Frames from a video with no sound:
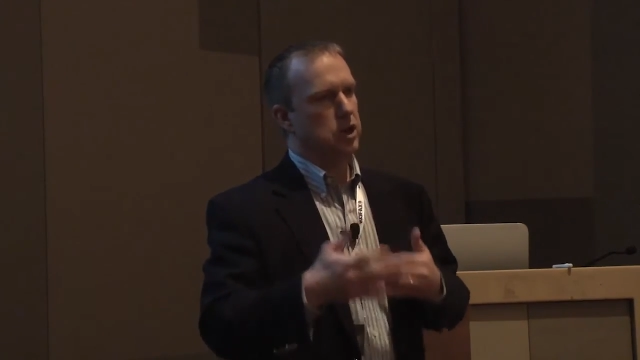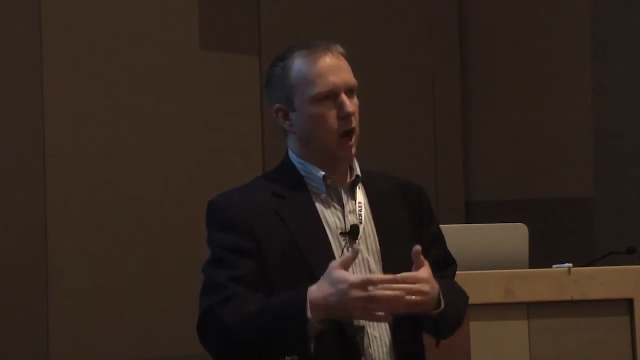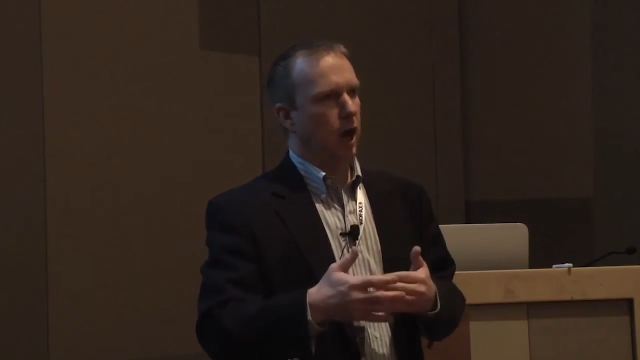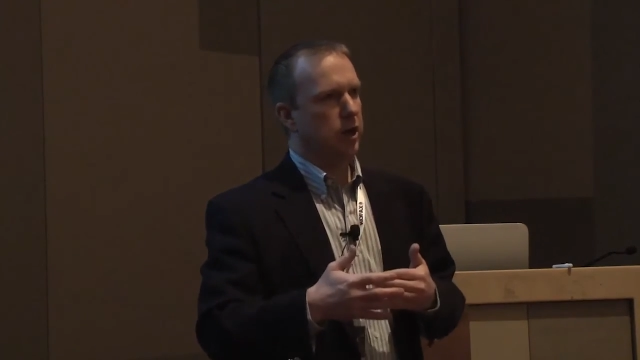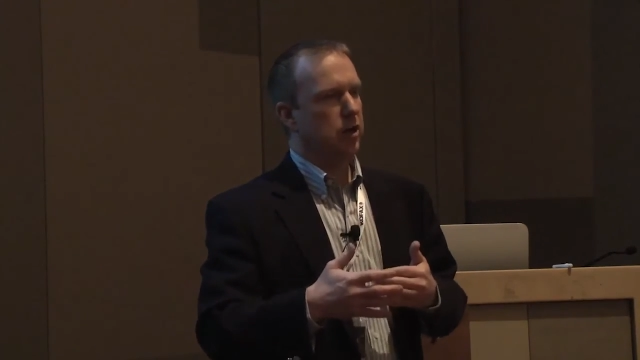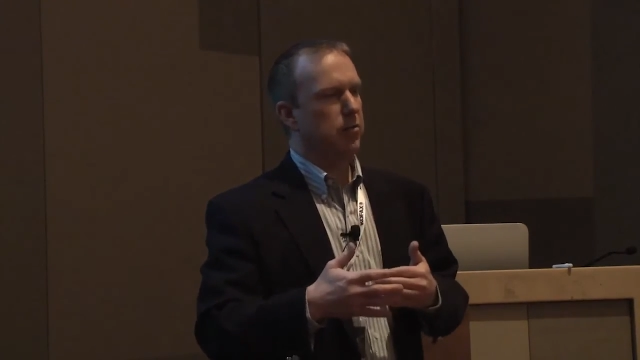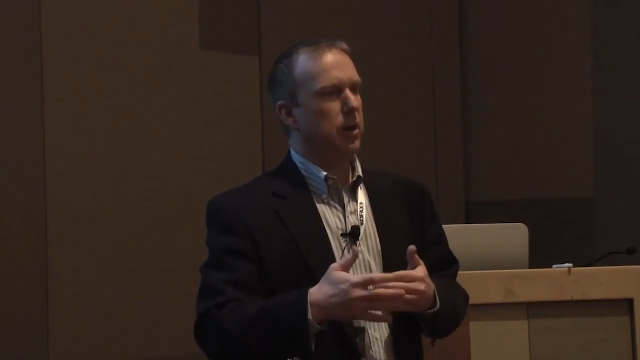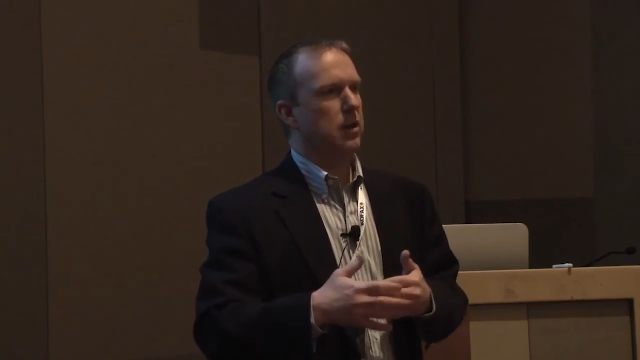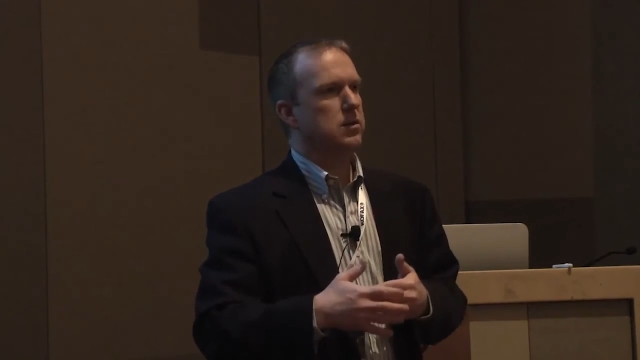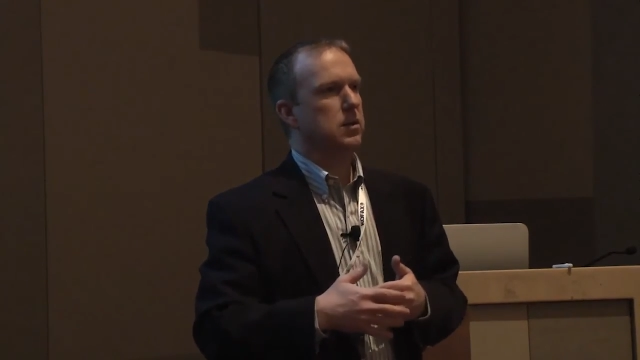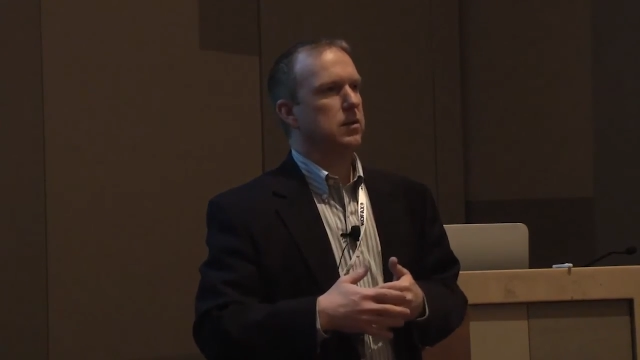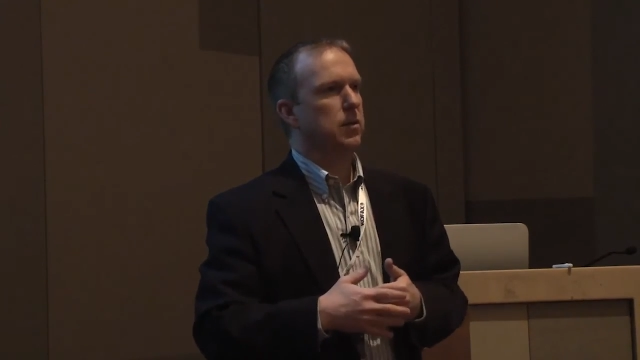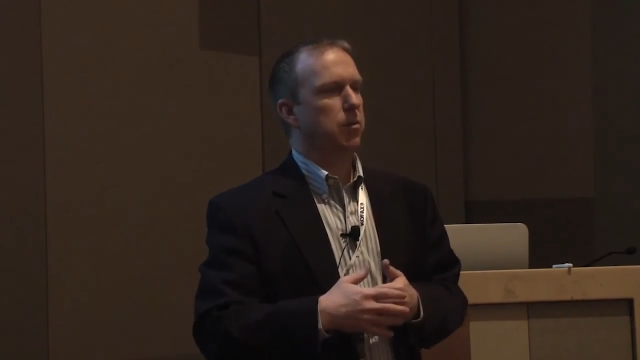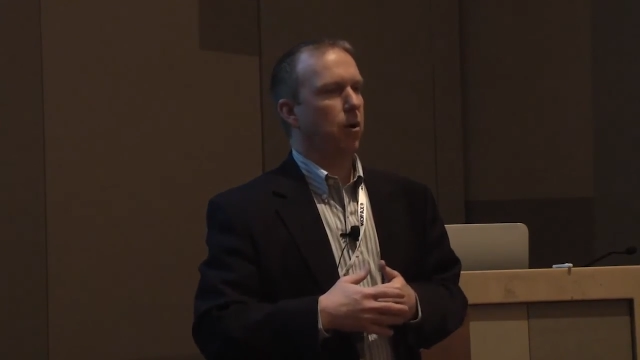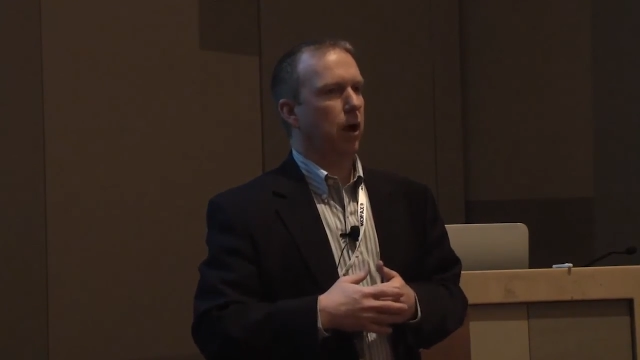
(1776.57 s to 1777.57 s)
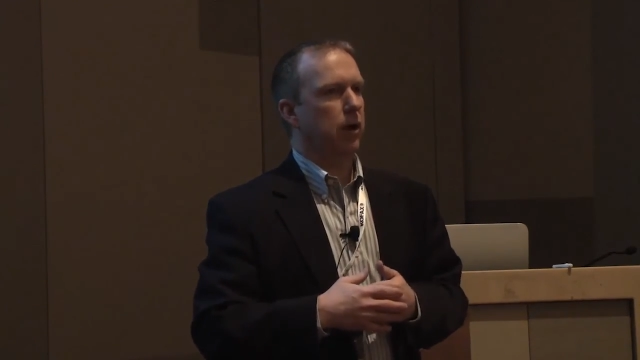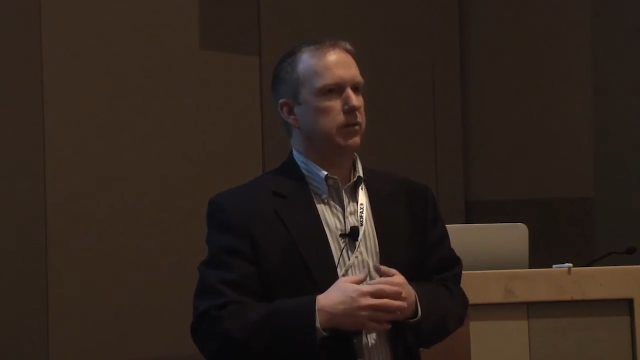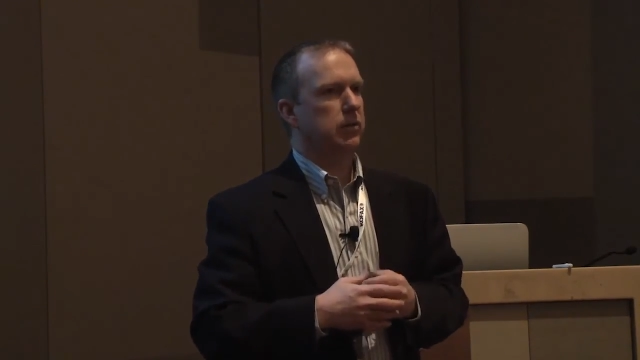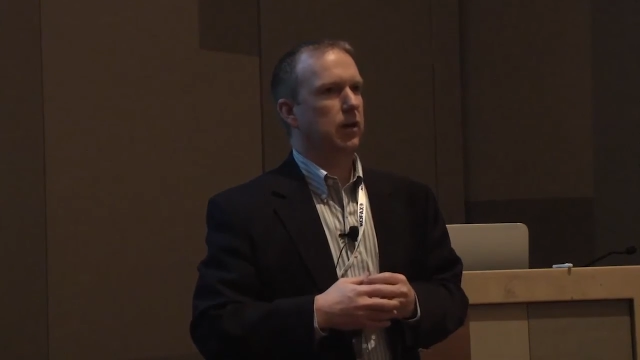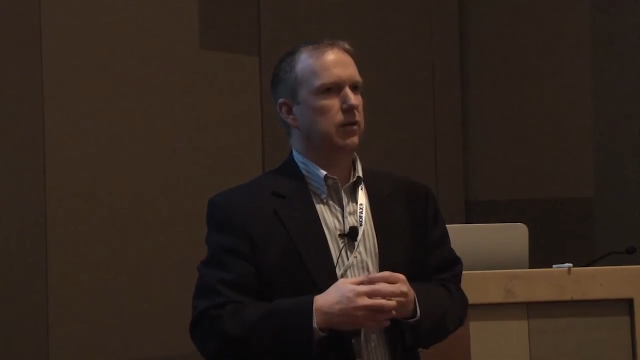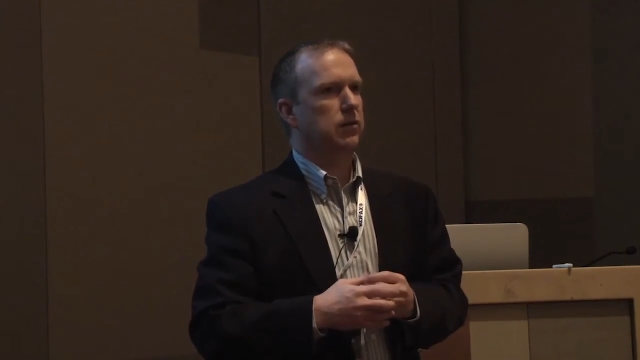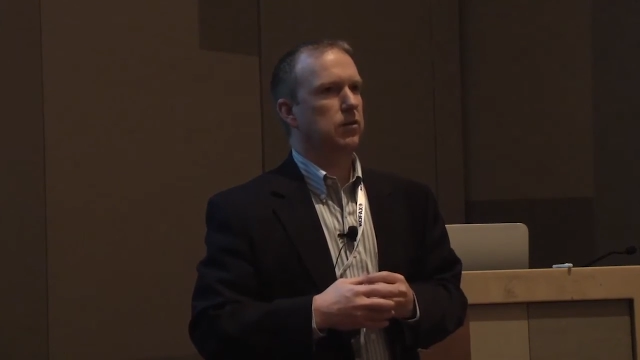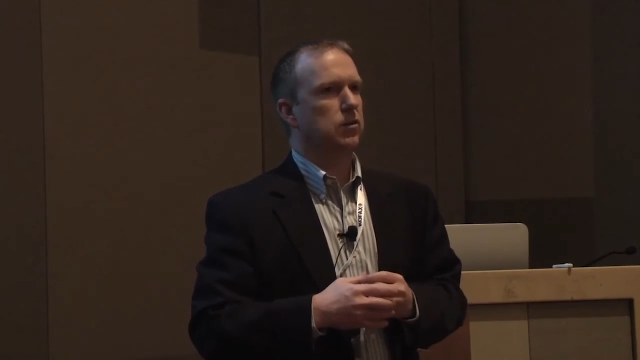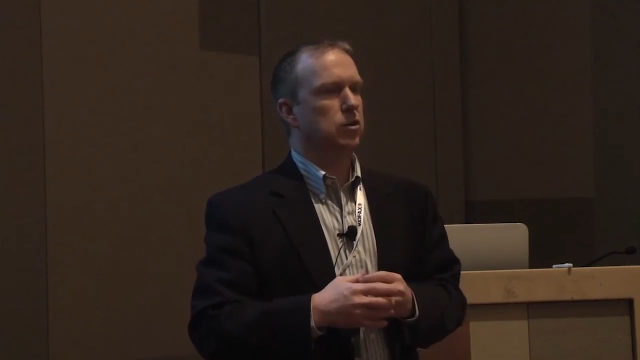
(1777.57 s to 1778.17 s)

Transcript: documenting the process,